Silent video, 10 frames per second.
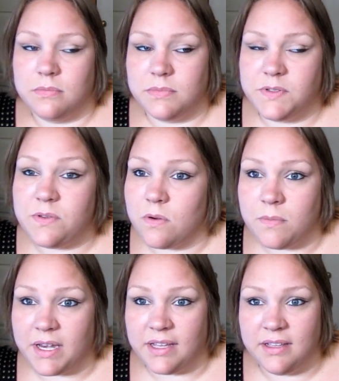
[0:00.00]
So
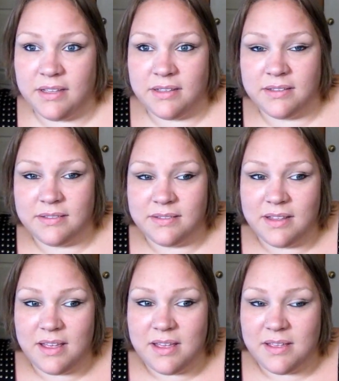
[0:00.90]
many
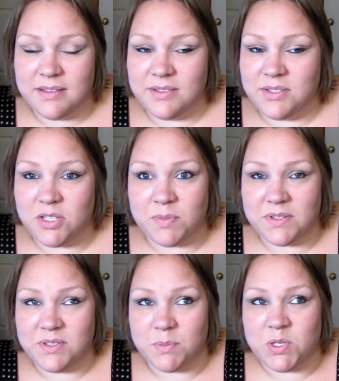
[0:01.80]

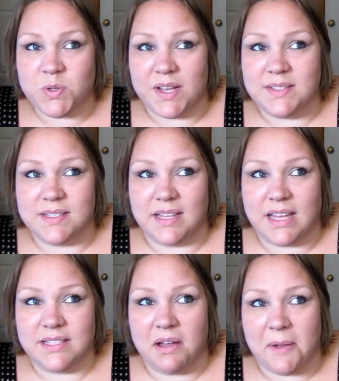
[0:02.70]
stupid choices at
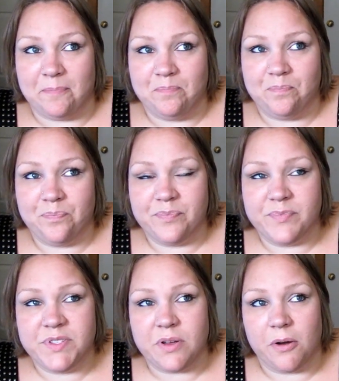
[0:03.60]
that time.
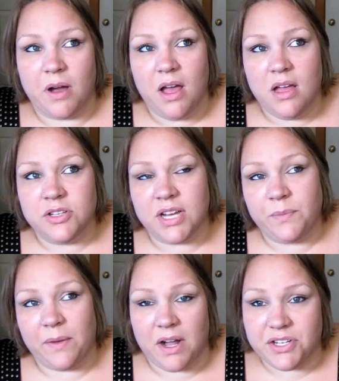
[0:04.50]
So tried
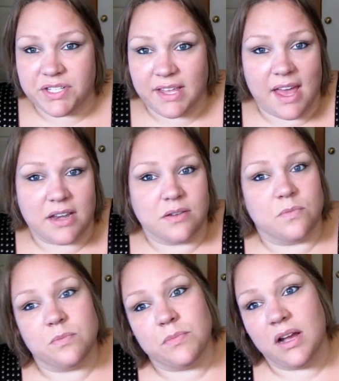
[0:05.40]
Weight Watchers again.
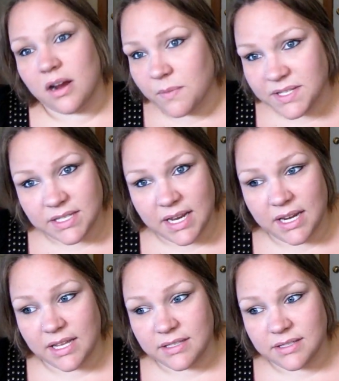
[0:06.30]
My heart wasn't in
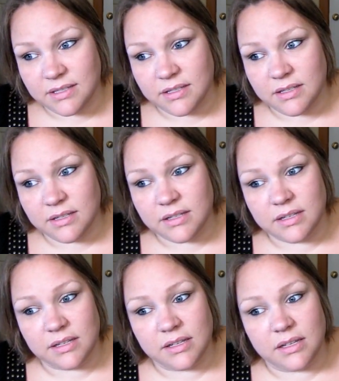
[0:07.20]
it
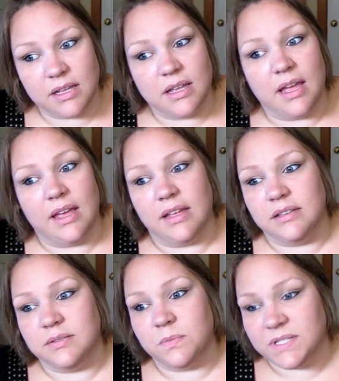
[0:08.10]

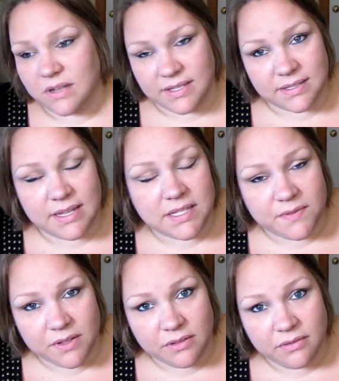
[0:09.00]
and was not
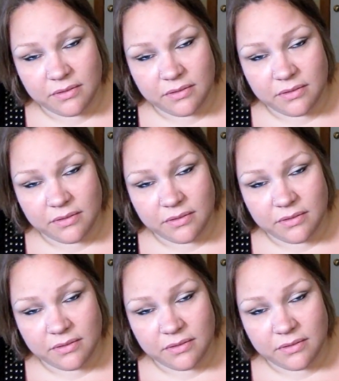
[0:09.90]
successful,